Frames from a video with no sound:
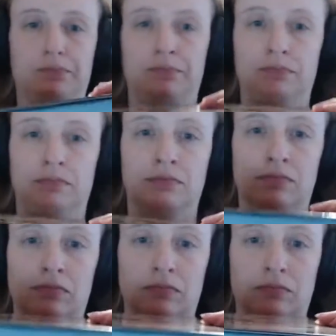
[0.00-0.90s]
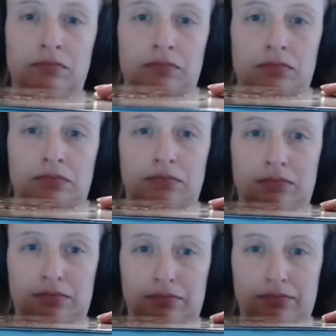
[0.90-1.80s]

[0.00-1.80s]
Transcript: (silence)